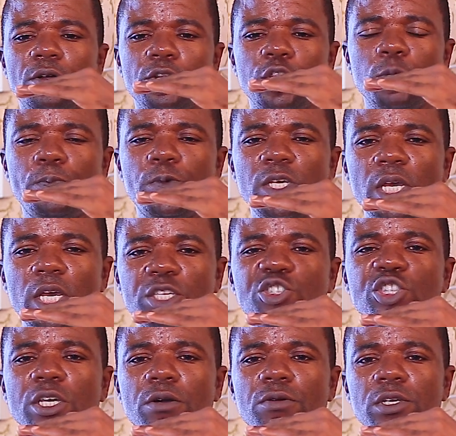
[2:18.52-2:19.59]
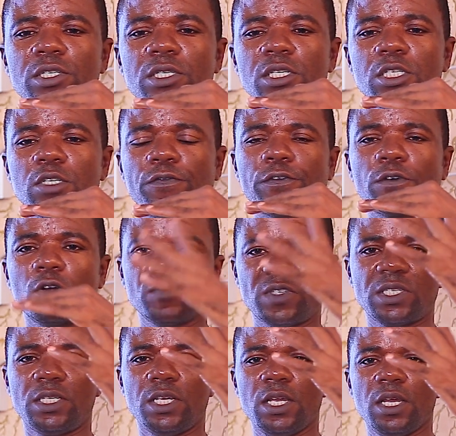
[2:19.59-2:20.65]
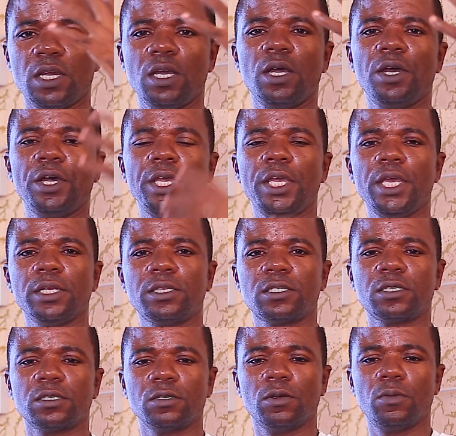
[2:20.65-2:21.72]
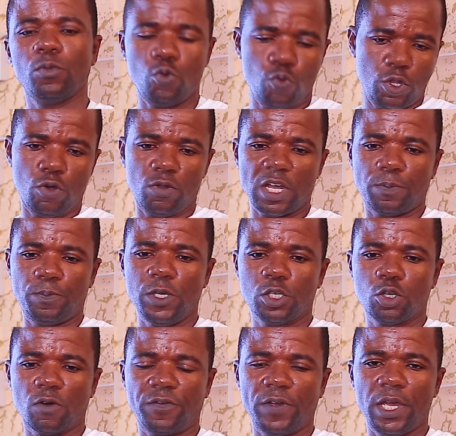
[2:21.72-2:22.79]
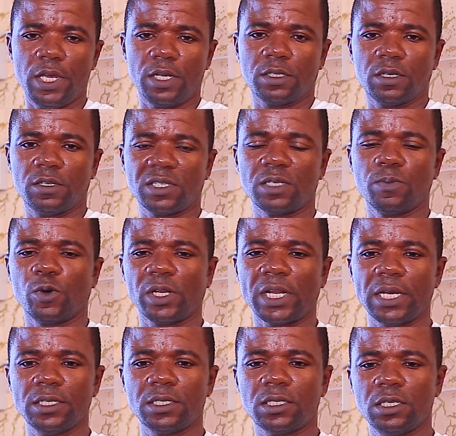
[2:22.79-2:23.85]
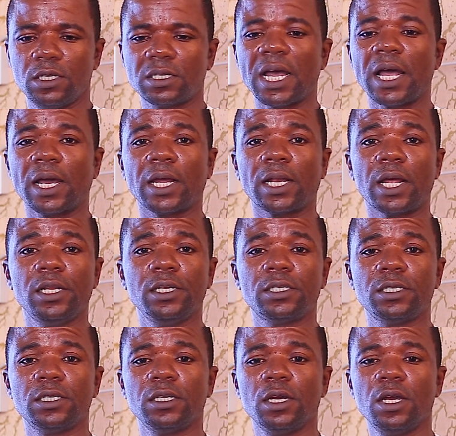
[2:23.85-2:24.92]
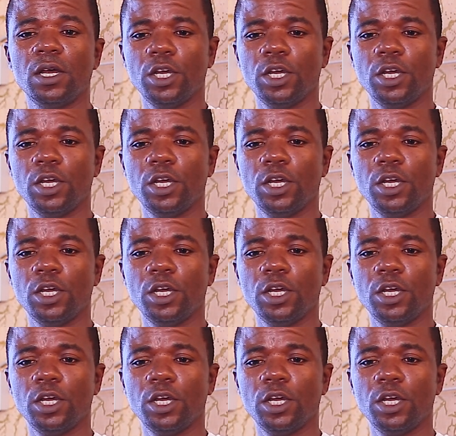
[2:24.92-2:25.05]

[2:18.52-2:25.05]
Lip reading: the pH decreases from, say, 8, we know that pH of 8 symbolizes alkalinity.